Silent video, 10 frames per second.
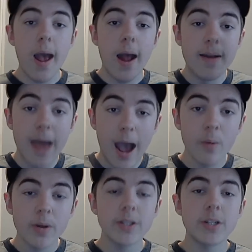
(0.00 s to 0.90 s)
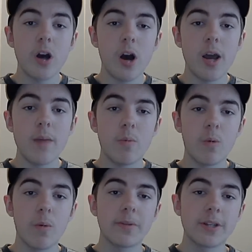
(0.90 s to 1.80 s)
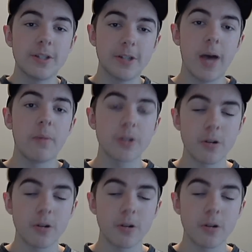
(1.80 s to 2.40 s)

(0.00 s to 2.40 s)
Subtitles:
Now is the time where we have to establish